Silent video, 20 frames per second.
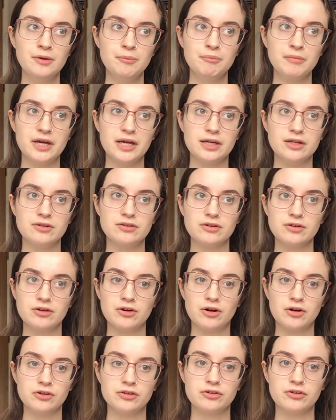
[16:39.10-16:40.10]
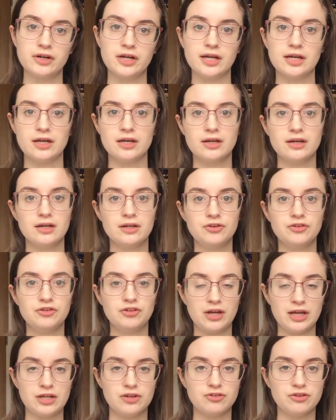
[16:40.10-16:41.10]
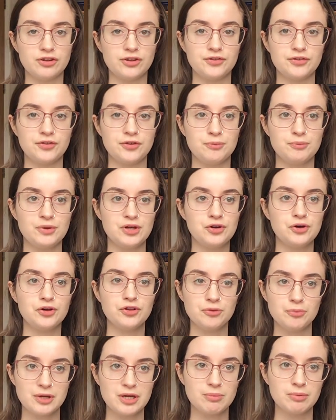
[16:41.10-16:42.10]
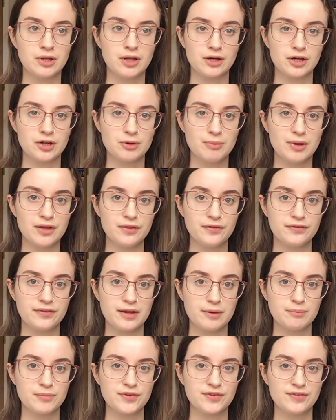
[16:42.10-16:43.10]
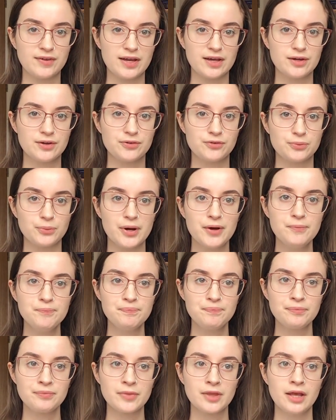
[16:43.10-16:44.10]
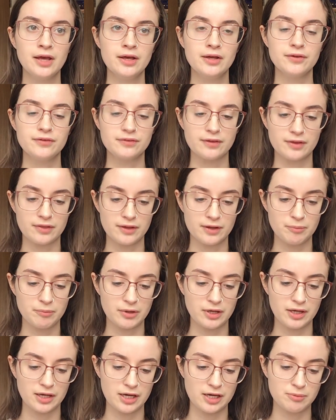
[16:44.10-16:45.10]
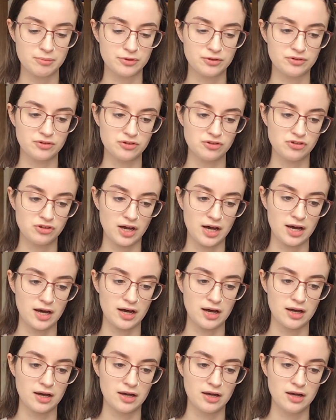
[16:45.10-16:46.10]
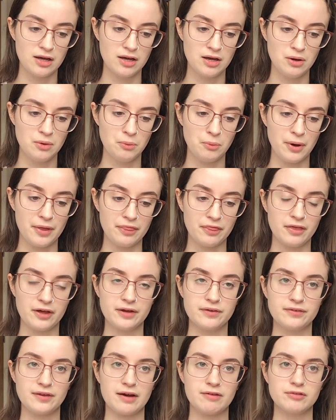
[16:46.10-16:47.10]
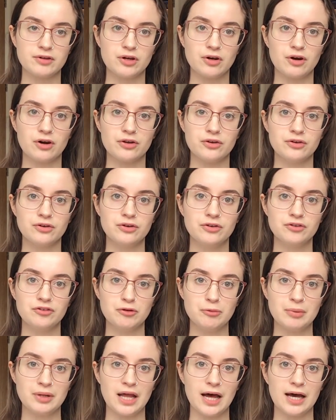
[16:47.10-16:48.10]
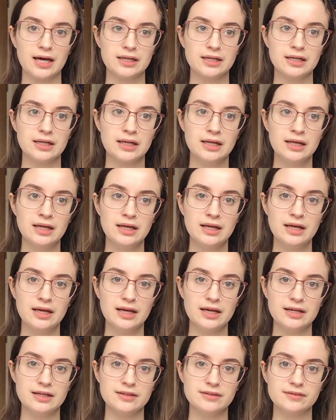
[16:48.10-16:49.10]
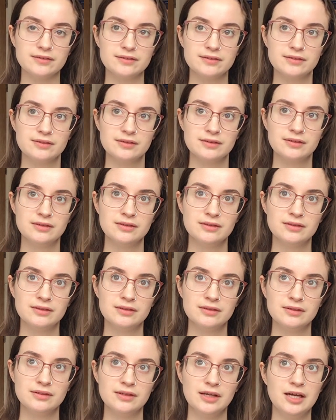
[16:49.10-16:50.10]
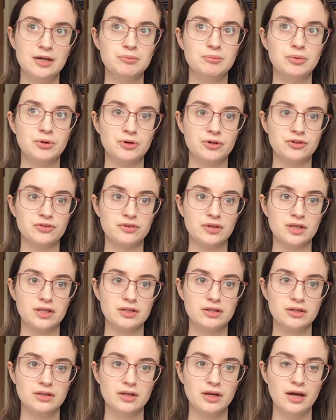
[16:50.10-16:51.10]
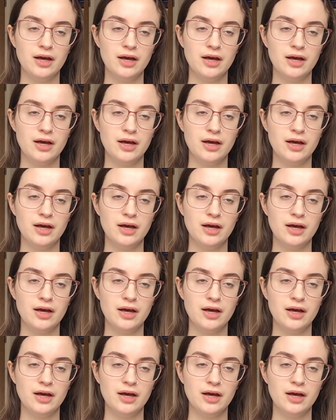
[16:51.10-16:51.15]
made concrete changes that mean other people aren't going to make the same mistake as well. Because I think being able to share when things haven't gone to plan is important,